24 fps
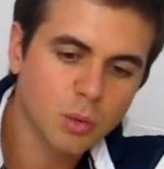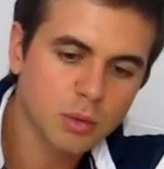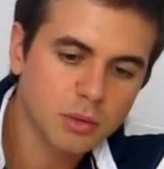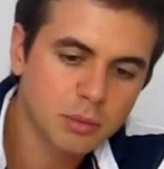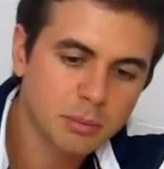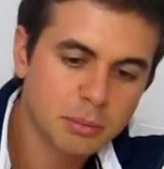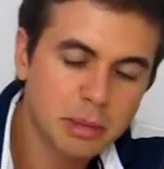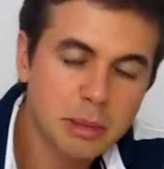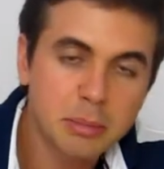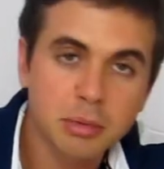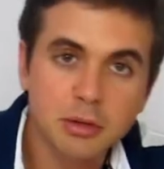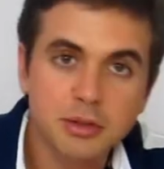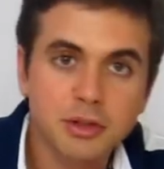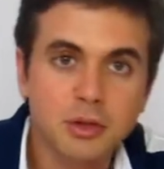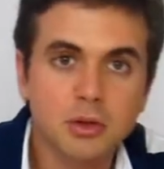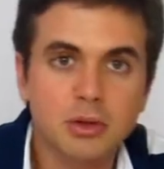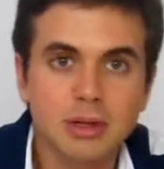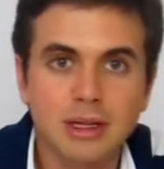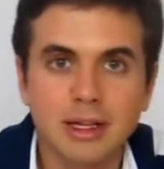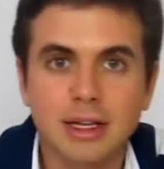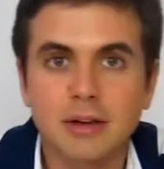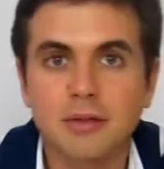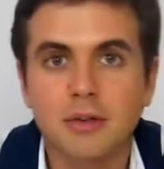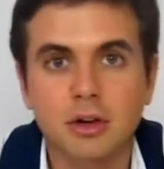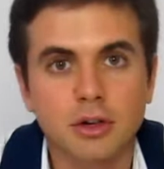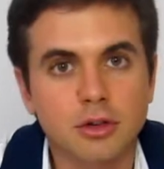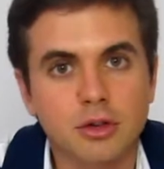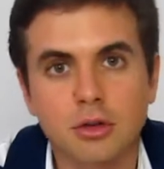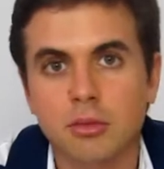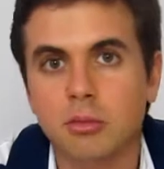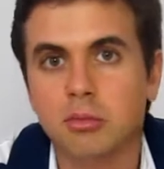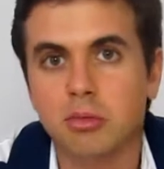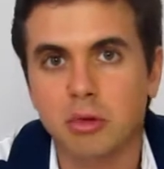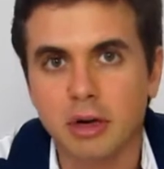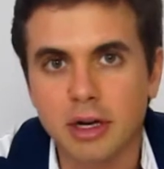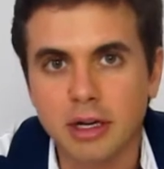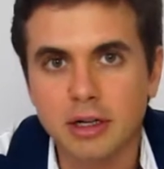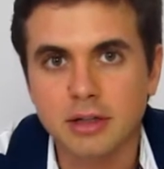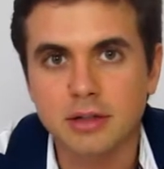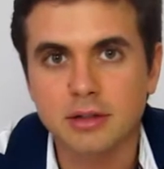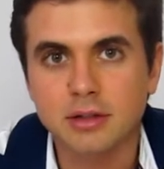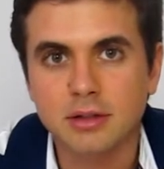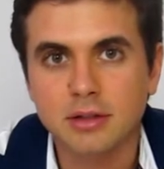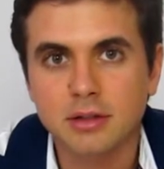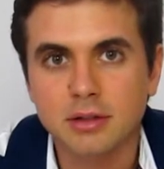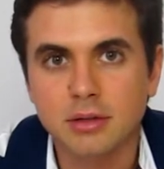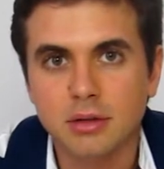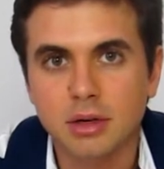People don't live on your
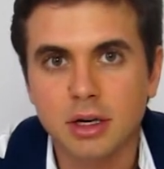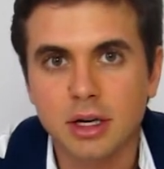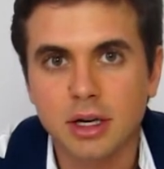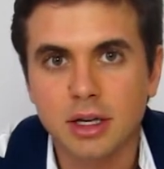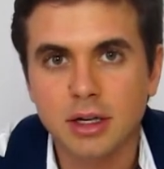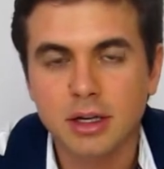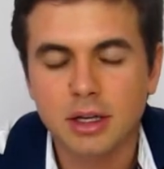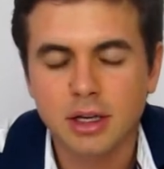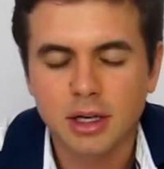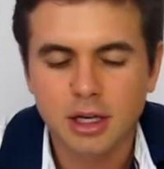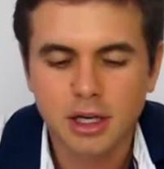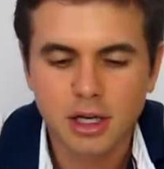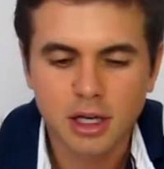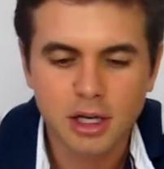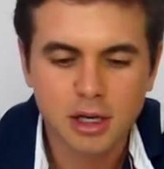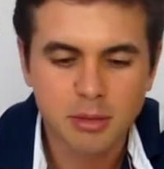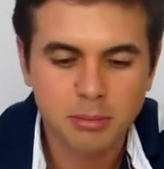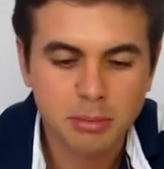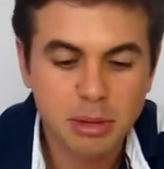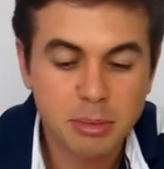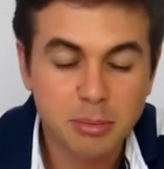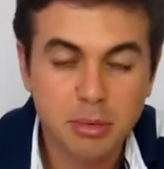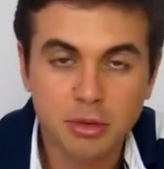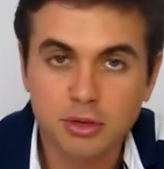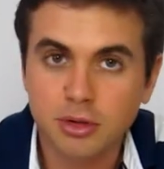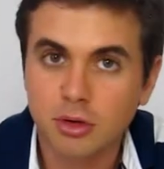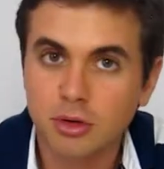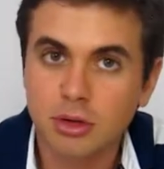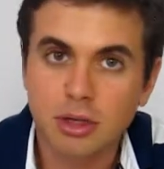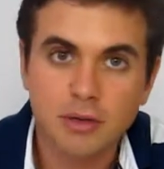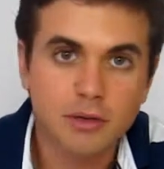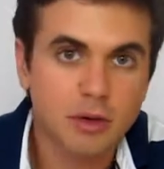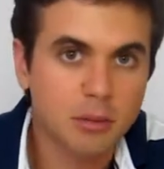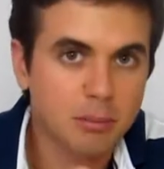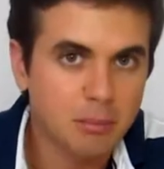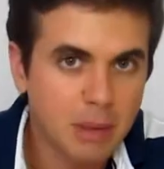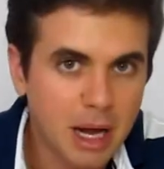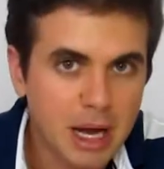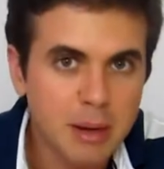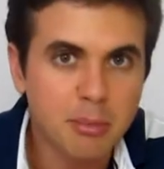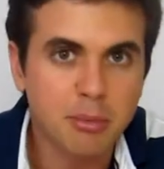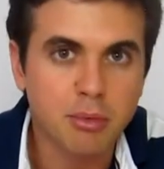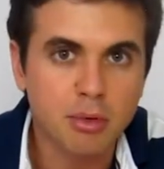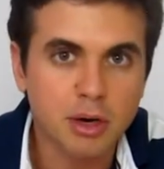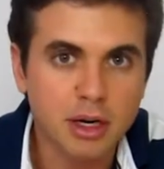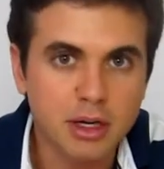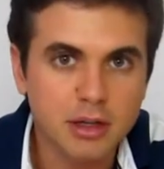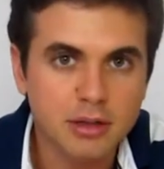brand, right? People don't live on my
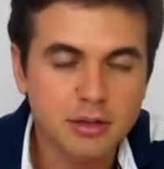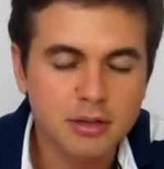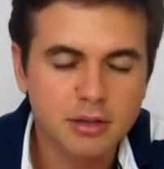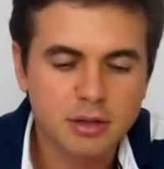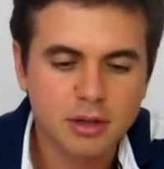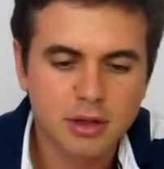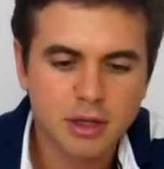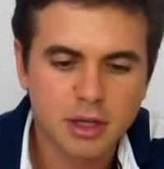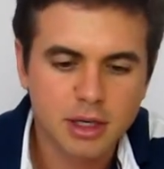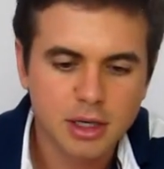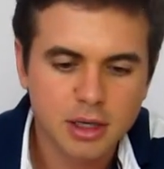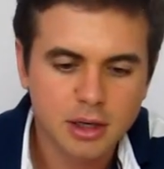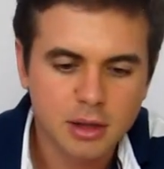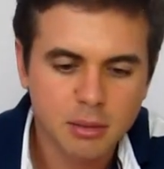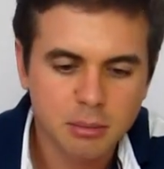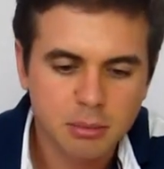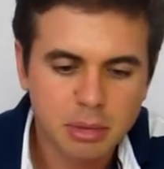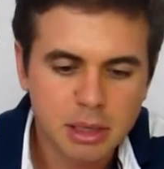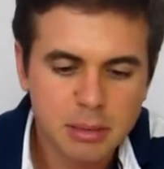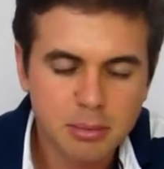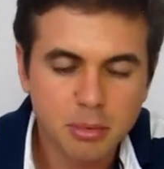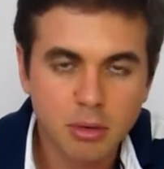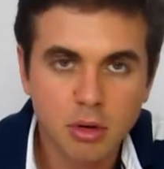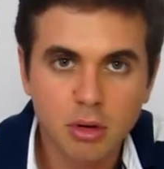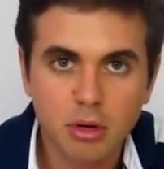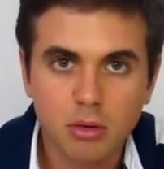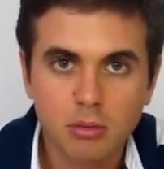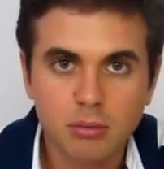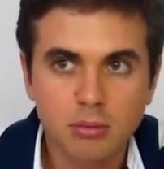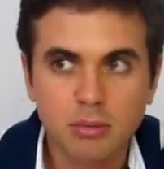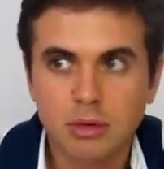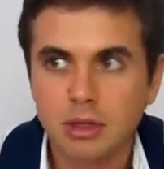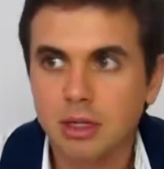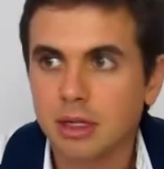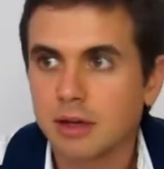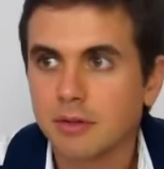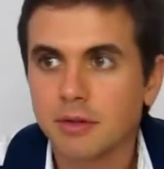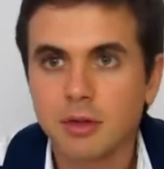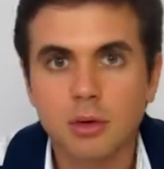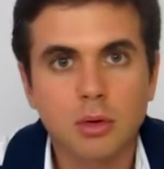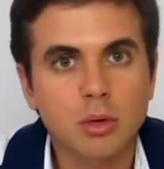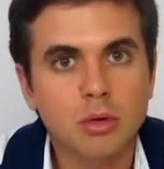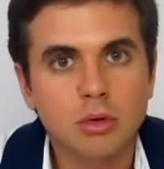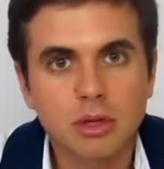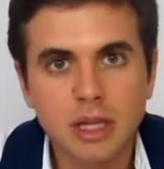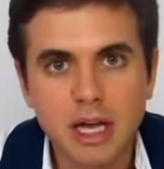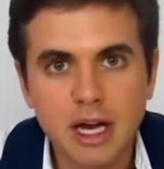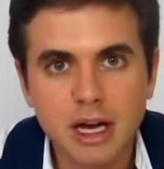brand. People live their
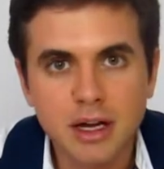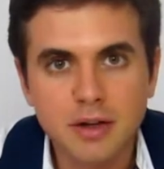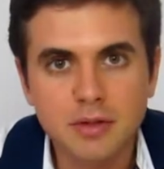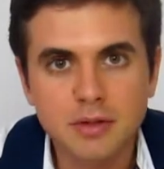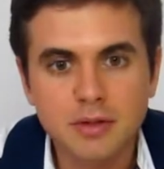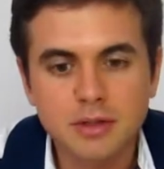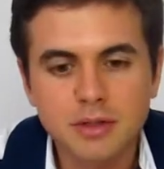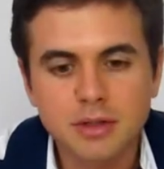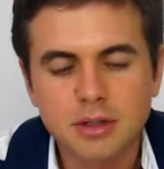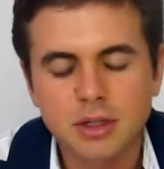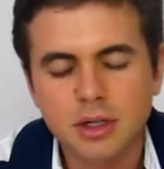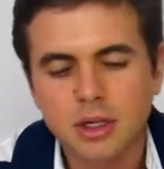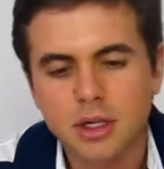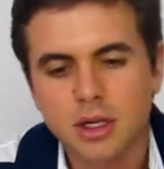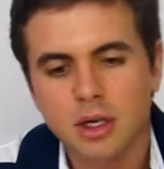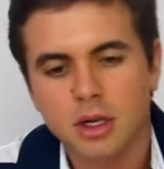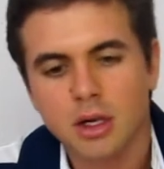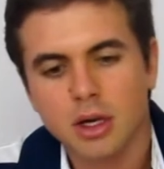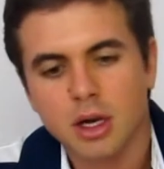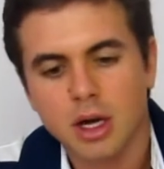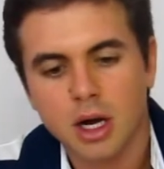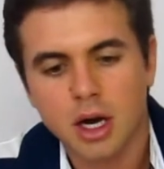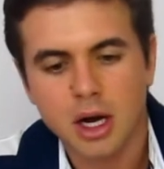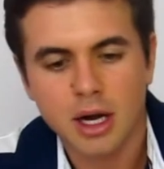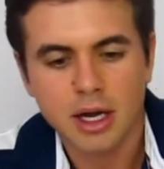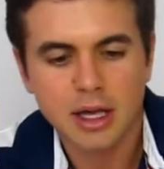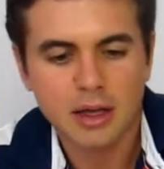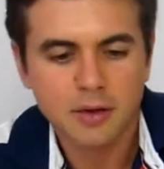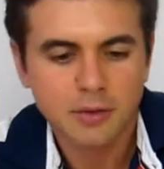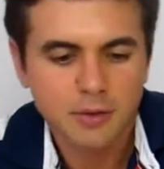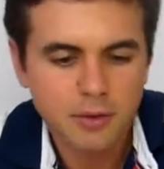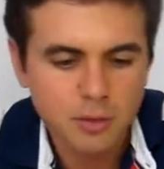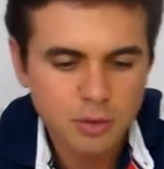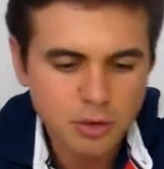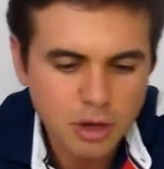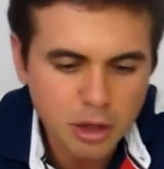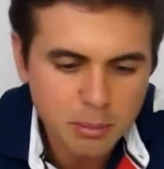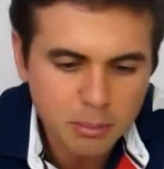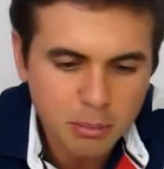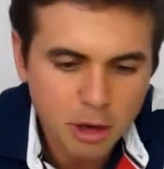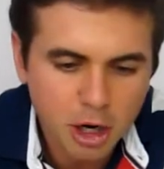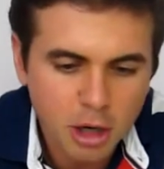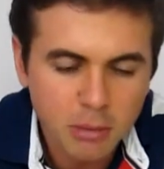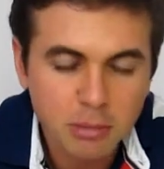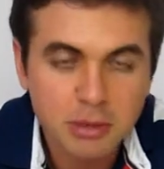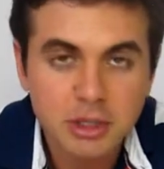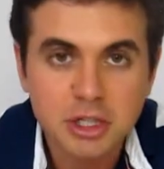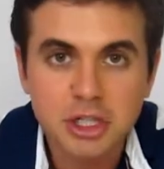own lives. If you're not
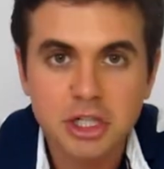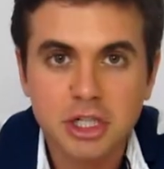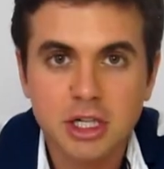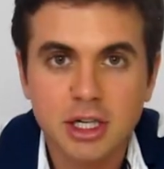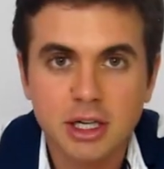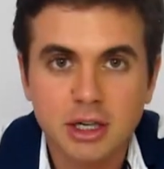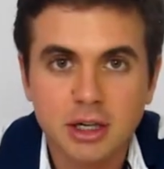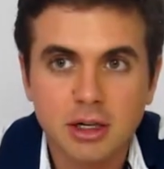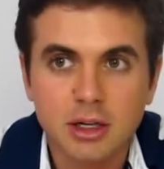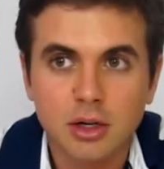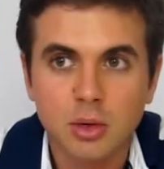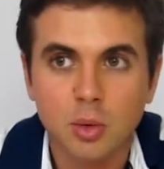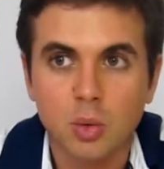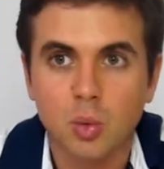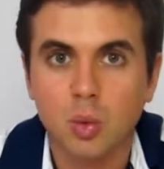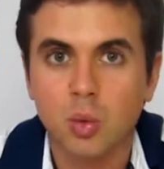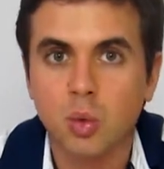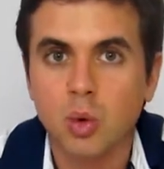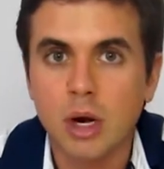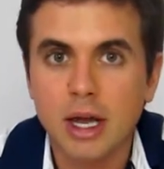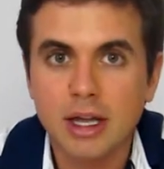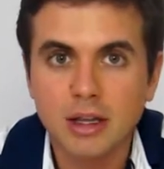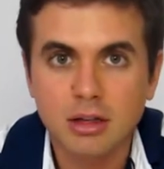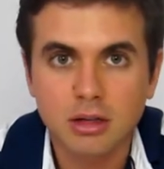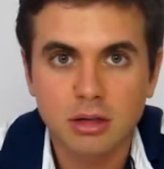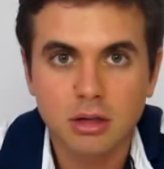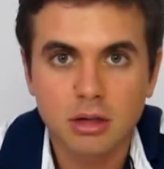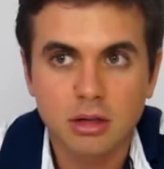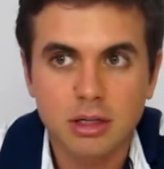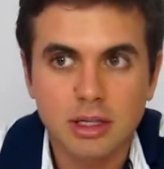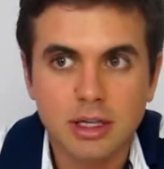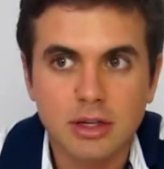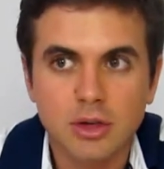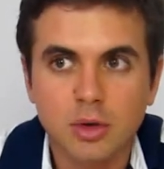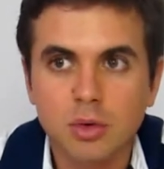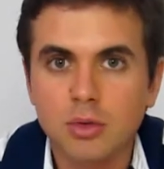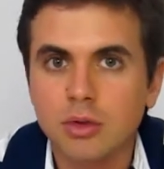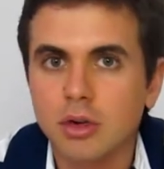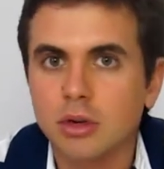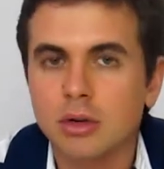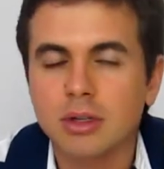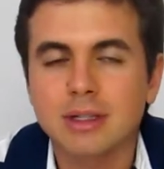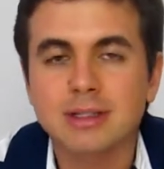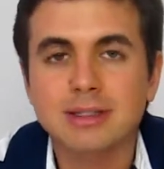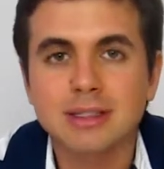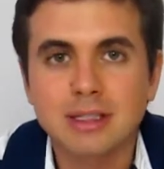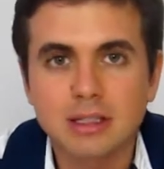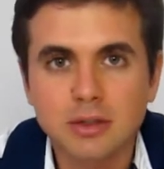publishing regularly, you don't
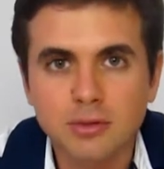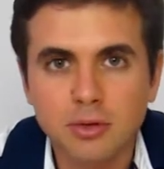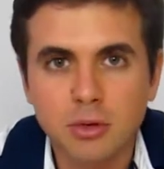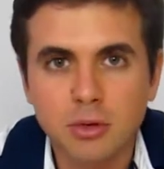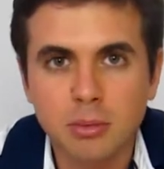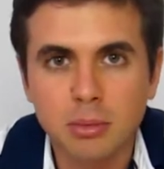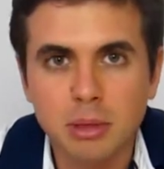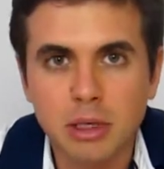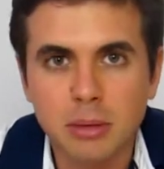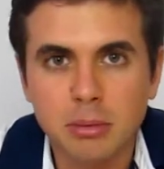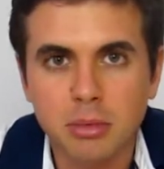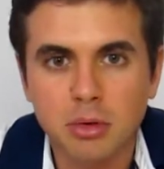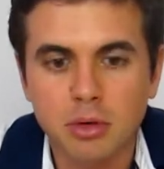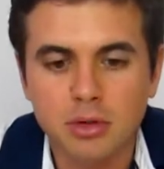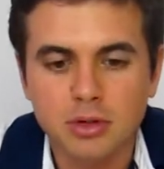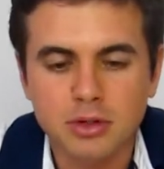exist for people.